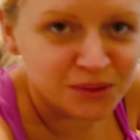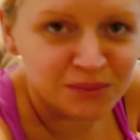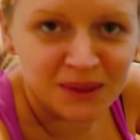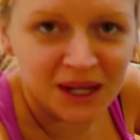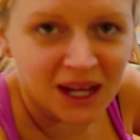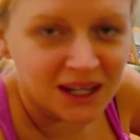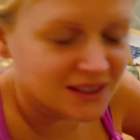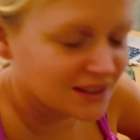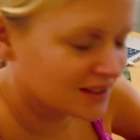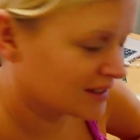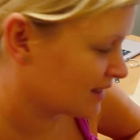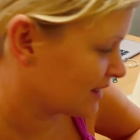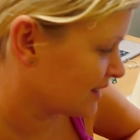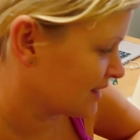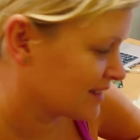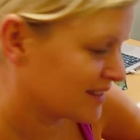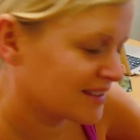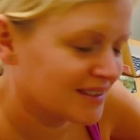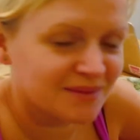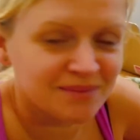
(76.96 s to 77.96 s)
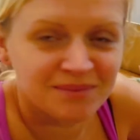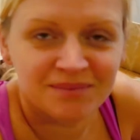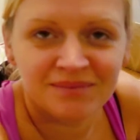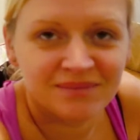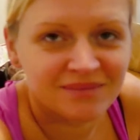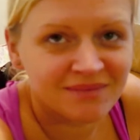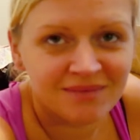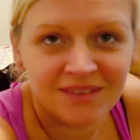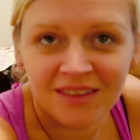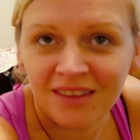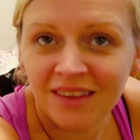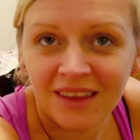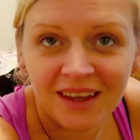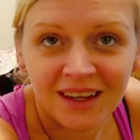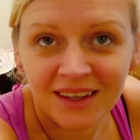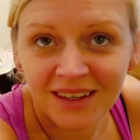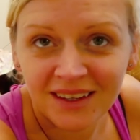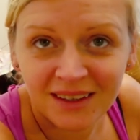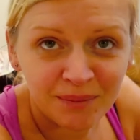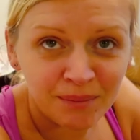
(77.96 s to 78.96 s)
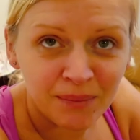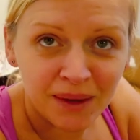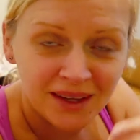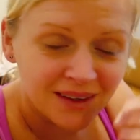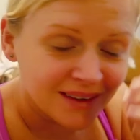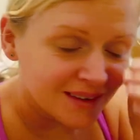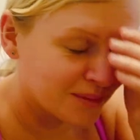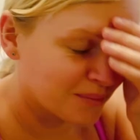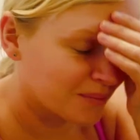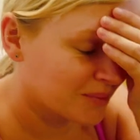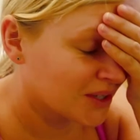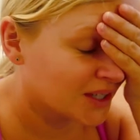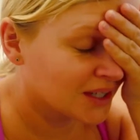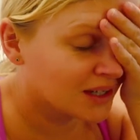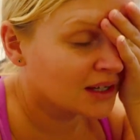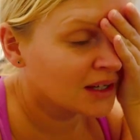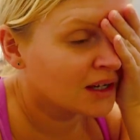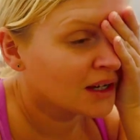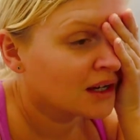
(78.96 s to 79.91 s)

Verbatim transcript: gymnastics Make. thing, makeup thing